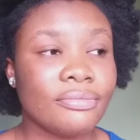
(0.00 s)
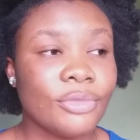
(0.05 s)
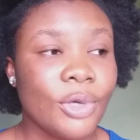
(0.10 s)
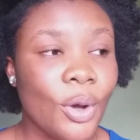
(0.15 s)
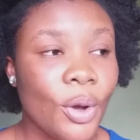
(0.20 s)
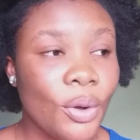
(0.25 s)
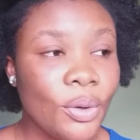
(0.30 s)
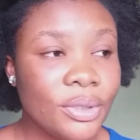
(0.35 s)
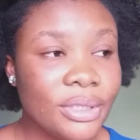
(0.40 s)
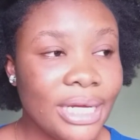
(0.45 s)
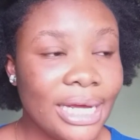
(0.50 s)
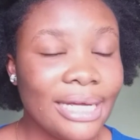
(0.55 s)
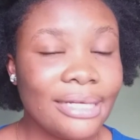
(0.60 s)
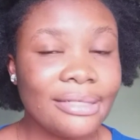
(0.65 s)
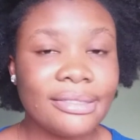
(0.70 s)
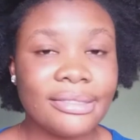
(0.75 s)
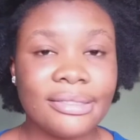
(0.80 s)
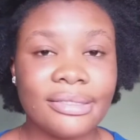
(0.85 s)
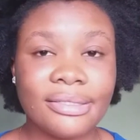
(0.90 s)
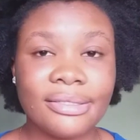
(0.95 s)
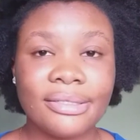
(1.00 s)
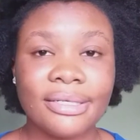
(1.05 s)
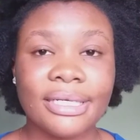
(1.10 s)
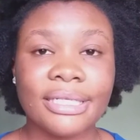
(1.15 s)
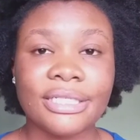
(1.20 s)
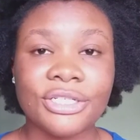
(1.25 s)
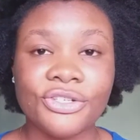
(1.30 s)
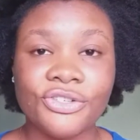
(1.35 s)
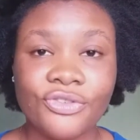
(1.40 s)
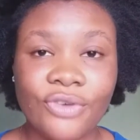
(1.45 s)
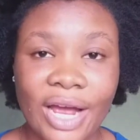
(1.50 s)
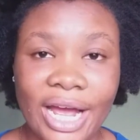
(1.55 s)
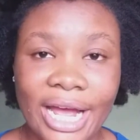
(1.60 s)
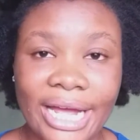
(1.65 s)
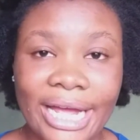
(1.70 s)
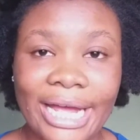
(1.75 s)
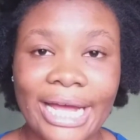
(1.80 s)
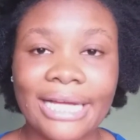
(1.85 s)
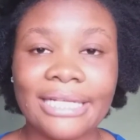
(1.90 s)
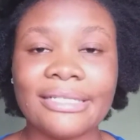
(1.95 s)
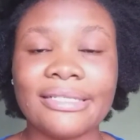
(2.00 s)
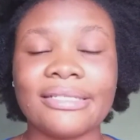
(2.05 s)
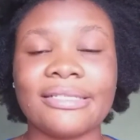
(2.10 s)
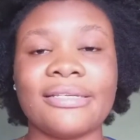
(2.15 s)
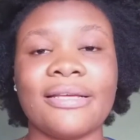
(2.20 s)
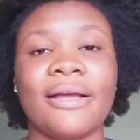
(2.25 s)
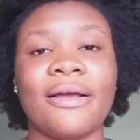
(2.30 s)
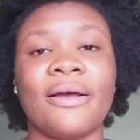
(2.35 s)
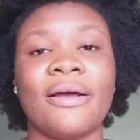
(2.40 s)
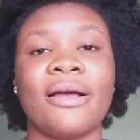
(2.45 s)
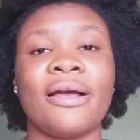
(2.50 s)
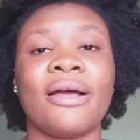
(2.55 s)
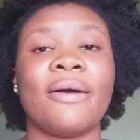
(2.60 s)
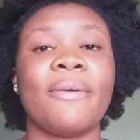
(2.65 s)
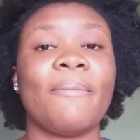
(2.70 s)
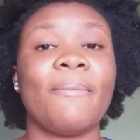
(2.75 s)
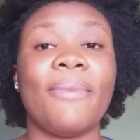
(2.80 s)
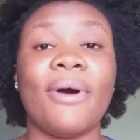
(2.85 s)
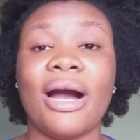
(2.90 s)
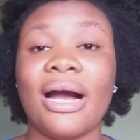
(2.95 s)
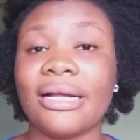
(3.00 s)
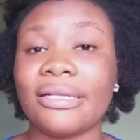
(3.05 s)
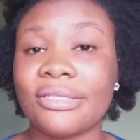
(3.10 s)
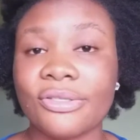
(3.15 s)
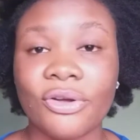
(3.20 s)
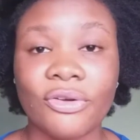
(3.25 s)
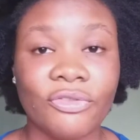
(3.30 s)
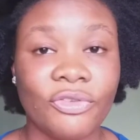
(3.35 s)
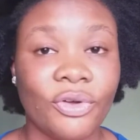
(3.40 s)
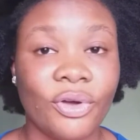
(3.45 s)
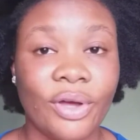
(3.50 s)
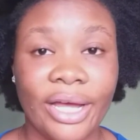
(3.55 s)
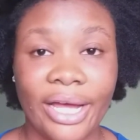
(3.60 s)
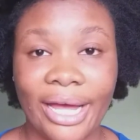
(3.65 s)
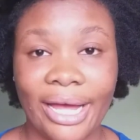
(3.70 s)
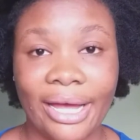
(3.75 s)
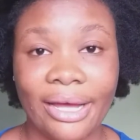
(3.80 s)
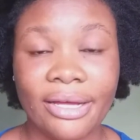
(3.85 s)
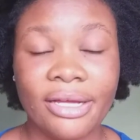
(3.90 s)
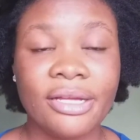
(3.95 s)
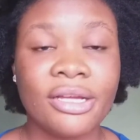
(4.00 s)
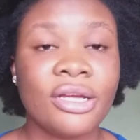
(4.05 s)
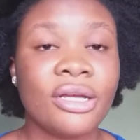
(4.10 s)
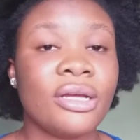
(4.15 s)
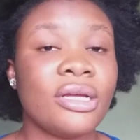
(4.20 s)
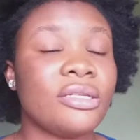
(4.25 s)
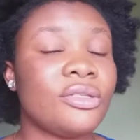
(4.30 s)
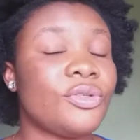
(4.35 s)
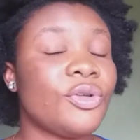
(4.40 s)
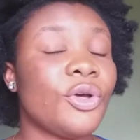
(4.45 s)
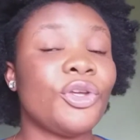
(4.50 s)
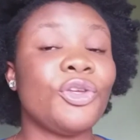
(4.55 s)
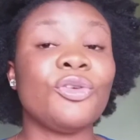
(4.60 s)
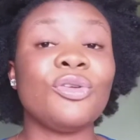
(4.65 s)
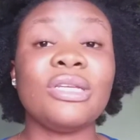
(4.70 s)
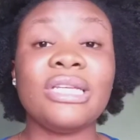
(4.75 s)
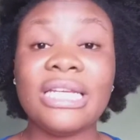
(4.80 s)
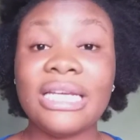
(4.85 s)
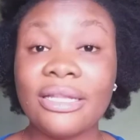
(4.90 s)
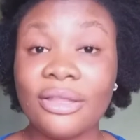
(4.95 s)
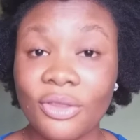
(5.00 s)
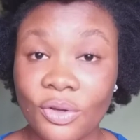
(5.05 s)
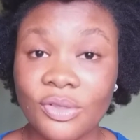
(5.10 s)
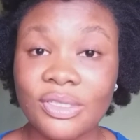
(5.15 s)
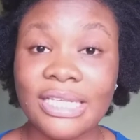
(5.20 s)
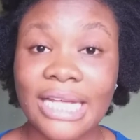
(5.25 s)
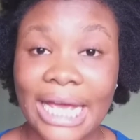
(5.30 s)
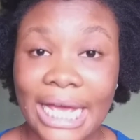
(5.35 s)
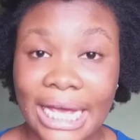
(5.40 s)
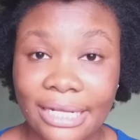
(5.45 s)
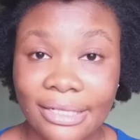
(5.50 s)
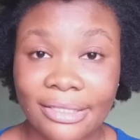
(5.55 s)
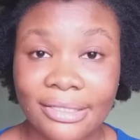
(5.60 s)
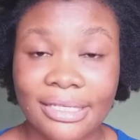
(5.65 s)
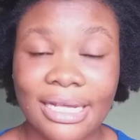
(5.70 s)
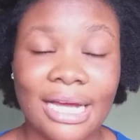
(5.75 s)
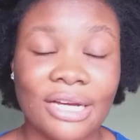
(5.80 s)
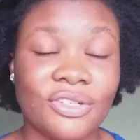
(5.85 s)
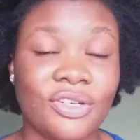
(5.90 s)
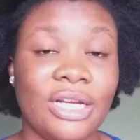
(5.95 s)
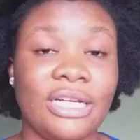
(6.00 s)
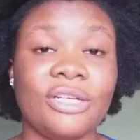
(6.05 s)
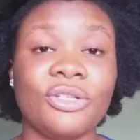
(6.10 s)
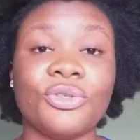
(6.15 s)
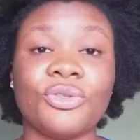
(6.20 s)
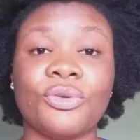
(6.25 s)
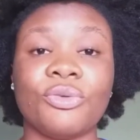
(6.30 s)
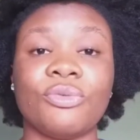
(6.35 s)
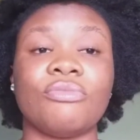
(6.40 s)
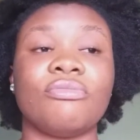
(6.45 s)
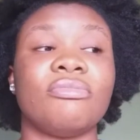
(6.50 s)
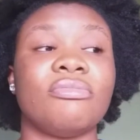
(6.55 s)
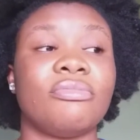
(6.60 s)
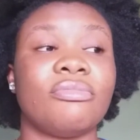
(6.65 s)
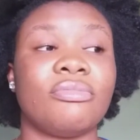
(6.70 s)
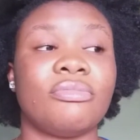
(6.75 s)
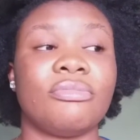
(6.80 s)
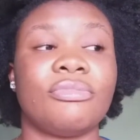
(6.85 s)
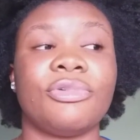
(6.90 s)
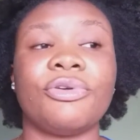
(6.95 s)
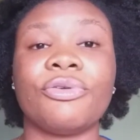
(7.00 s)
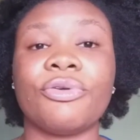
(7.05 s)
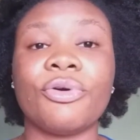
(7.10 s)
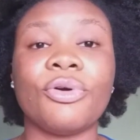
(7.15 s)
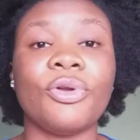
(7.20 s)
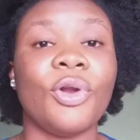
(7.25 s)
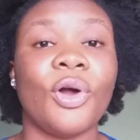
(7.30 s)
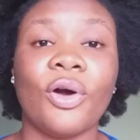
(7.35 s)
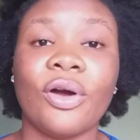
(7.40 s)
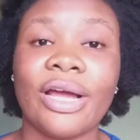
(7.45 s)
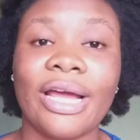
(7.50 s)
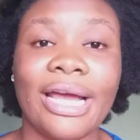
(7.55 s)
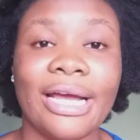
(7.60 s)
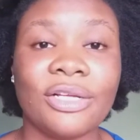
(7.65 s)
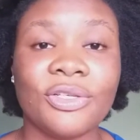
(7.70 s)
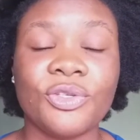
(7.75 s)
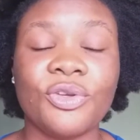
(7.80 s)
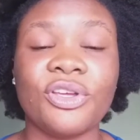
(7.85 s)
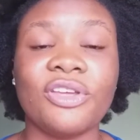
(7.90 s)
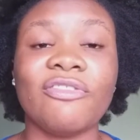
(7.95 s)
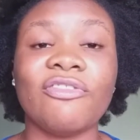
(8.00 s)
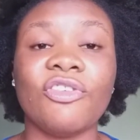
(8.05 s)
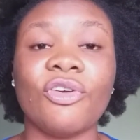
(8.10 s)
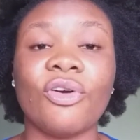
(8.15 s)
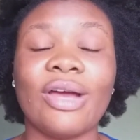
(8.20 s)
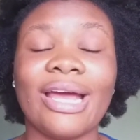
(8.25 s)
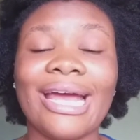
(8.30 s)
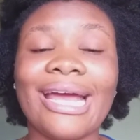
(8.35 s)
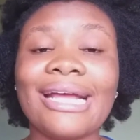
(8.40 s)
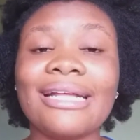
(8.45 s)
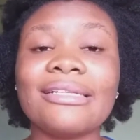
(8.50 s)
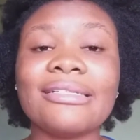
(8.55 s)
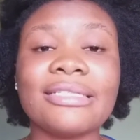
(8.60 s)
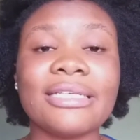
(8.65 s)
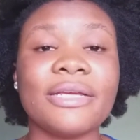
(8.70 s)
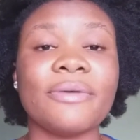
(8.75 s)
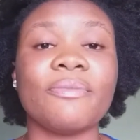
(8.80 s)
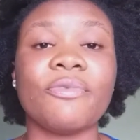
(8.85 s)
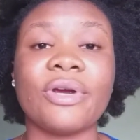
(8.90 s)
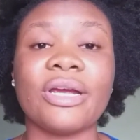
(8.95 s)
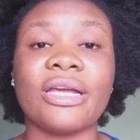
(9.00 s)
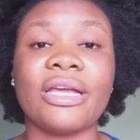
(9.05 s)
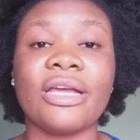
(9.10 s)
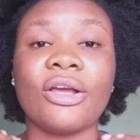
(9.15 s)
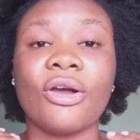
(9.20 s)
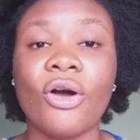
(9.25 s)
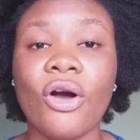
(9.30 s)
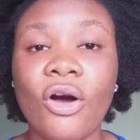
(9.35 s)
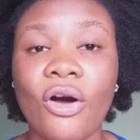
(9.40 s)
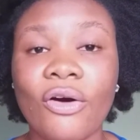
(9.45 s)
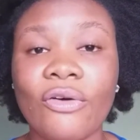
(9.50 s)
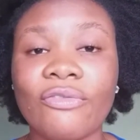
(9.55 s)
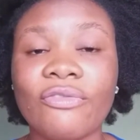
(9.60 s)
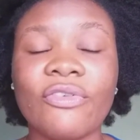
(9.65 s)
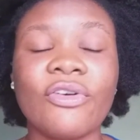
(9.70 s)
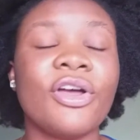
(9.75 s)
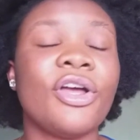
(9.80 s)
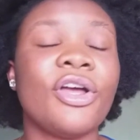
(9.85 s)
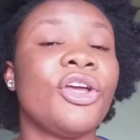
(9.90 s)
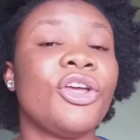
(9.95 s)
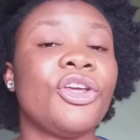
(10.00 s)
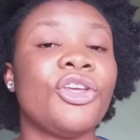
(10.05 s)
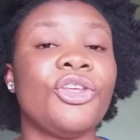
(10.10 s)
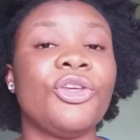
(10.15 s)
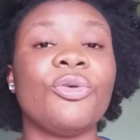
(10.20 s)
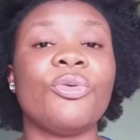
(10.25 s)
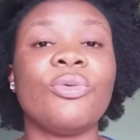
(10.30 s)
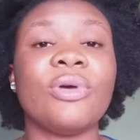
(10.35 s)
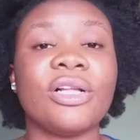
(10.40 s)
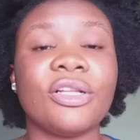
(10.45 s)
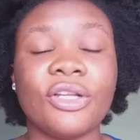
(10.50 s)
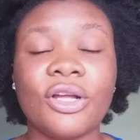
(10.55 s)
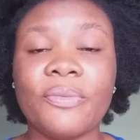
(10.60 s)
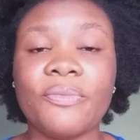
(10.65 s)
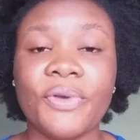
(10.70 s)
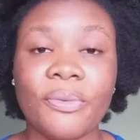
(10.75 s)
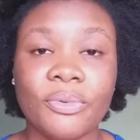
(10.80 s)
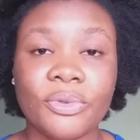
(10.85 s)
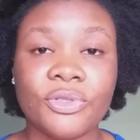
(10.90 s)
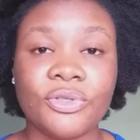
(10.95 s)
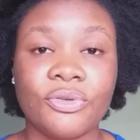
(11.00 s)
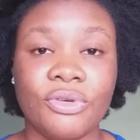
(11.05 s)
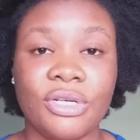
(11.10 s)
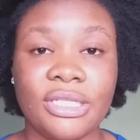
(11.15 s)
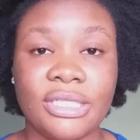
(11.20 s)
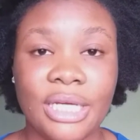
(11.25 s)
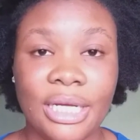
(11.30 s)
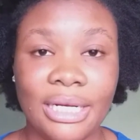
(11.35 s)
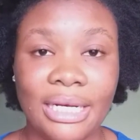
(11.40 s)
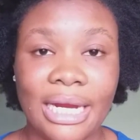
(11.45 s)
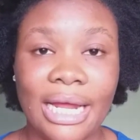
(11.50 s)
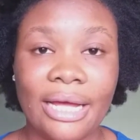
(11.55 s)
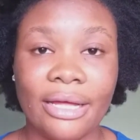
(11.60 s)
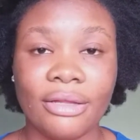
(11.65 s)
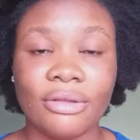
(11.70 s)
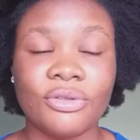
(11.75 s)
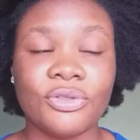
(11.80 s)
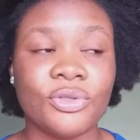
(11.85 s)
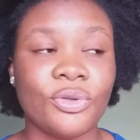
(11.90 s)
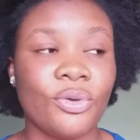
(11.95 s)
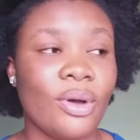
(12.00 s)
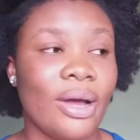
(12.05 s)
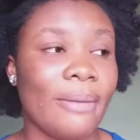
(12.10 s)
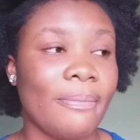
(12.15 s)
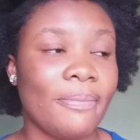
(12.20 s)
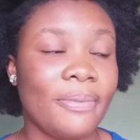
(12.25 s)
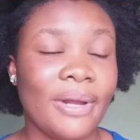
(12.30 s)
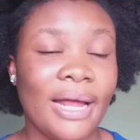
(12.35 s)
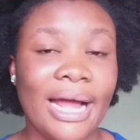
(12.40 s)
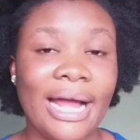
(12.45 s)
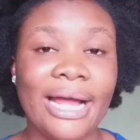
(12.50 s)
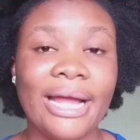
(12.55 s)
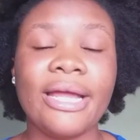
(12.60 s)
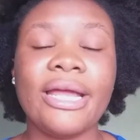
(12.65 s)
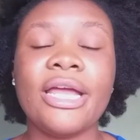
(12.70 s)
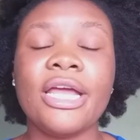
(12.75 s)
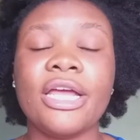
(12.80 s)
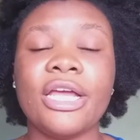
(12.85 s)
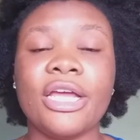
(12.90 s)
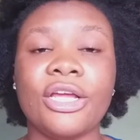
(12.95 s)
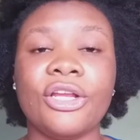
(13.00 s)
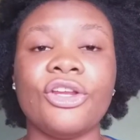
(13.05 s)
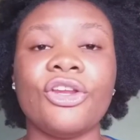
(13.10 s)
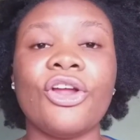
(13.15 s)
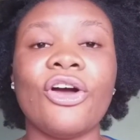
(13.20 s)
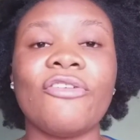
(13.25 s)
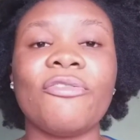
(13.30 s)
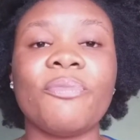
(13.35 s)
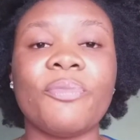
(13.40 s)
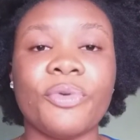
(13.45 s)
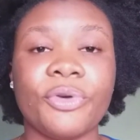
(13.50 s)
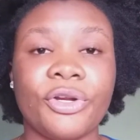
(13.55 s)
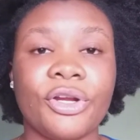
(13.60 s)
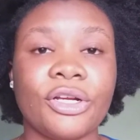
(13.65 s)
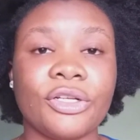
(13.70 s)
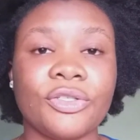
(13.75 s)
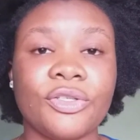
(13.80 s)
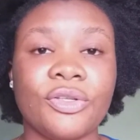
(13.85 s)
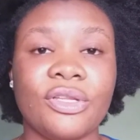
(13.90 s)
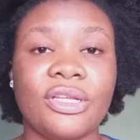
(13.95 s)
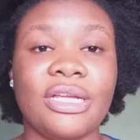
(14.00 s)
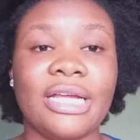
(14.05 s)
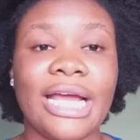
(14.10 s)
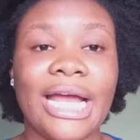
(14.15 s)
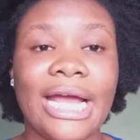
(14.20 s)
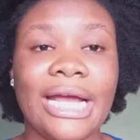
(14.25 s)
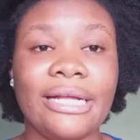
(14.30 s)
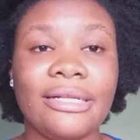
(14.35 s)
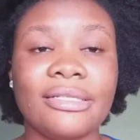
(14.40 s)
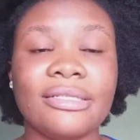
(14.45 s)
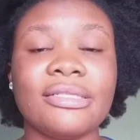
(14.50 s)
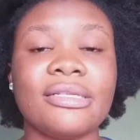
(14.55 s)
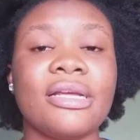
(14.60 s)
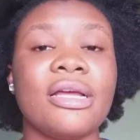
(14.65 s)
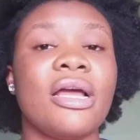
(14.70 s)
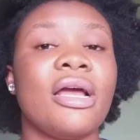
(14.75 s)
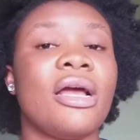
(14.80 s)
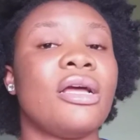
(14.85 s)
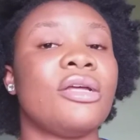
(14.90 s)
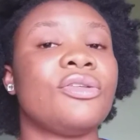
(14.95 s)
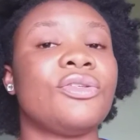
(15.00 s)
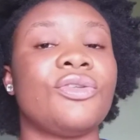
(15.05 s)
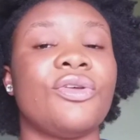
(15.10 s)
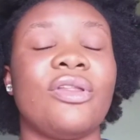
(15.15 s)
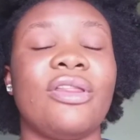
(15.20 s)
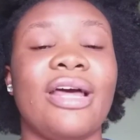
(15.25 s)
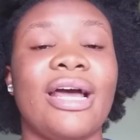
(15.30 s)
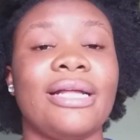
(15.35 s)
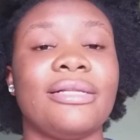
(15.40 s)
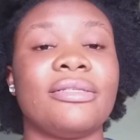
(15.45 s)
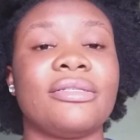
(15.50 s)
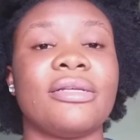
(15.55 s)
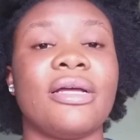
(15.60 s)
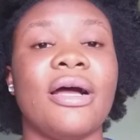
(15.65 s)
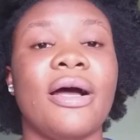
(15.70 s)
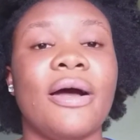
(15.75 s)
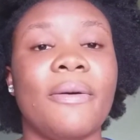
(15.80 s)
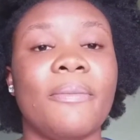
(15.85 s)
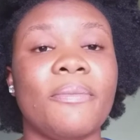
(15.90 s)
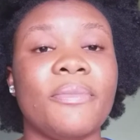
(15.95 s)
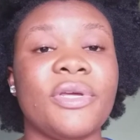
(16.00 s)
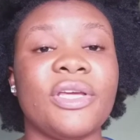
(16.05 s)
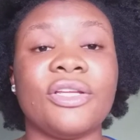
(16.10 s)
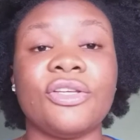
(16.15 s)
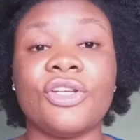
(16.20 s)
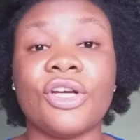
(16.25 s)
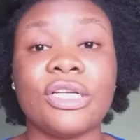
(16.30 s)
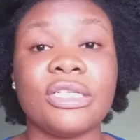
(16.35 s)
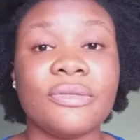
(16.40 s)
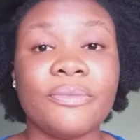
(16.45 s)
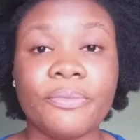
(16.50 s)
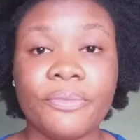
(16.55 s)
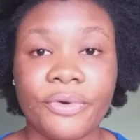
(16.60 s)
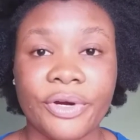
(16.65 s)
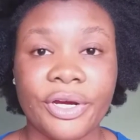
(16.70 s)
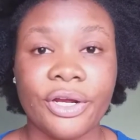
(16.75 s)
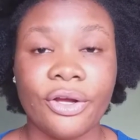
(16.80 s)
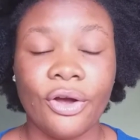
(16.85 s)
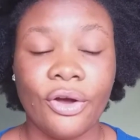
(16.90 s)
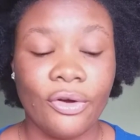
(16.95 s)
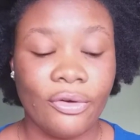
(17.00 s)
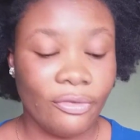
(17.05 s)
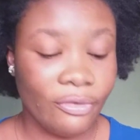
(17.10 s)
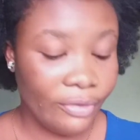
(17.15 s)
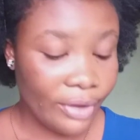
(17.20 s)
oldest, the driest parts of your hair. So you need those ends actually to grow long hair. So if your ends keep breaking off, you will not be able to retain length. So apply enough product to the ends so that um, it doesn't break off.